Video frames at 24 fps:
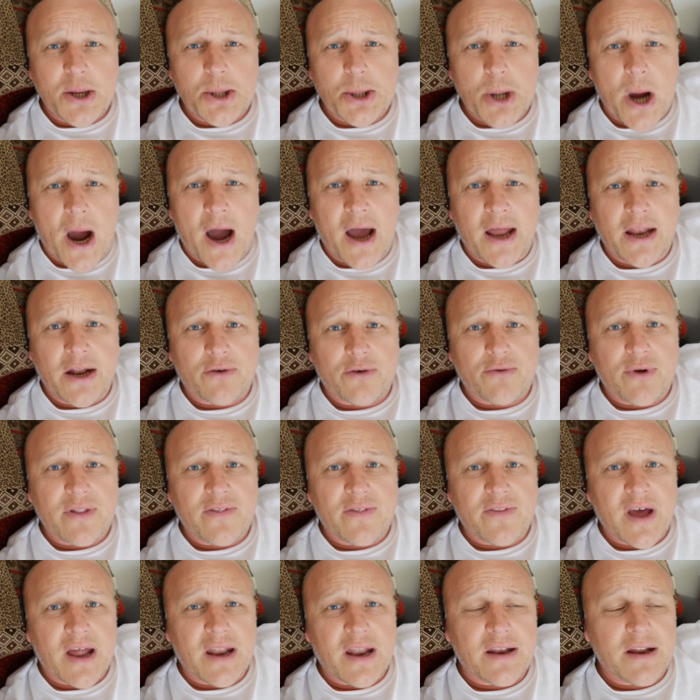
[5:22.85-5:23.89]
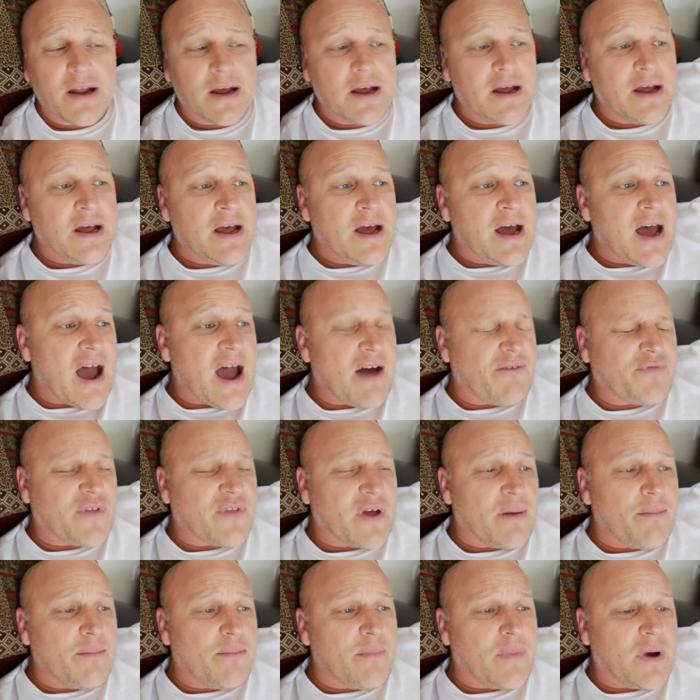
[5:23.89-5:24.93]
China and then have
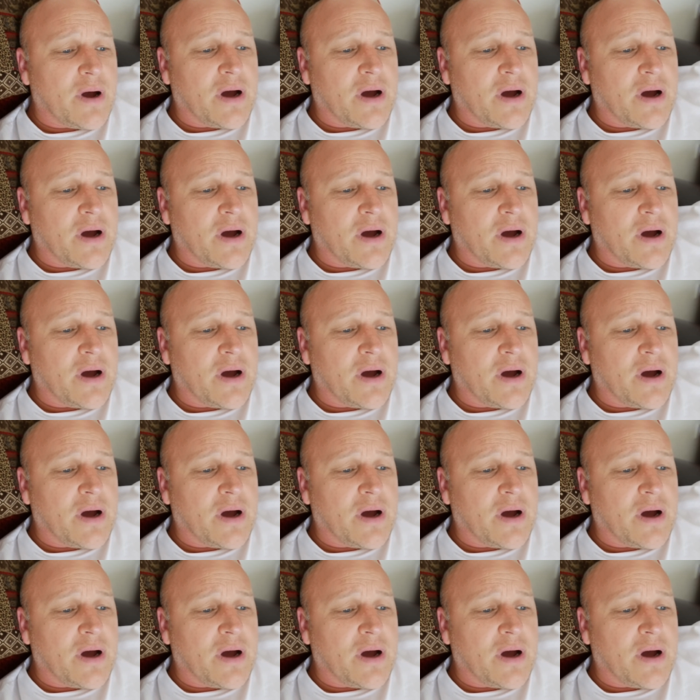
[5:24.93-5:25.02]
them,